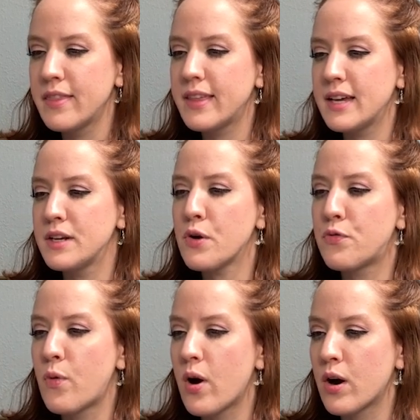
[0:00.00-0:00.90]
Then
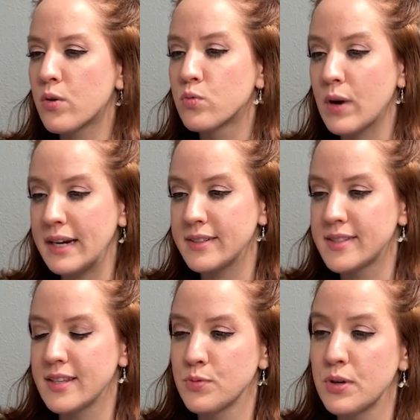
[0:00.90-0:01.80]
for race,
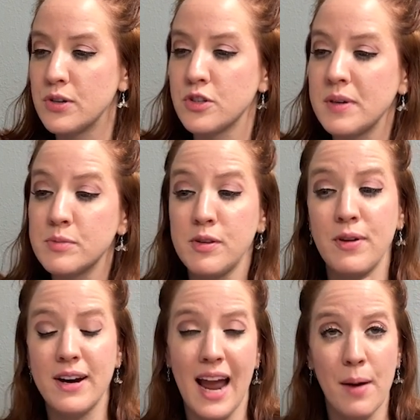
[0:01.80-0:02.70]
this one also makes me
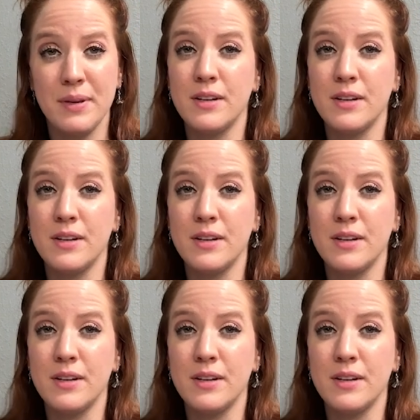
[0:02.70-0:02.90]
very happy.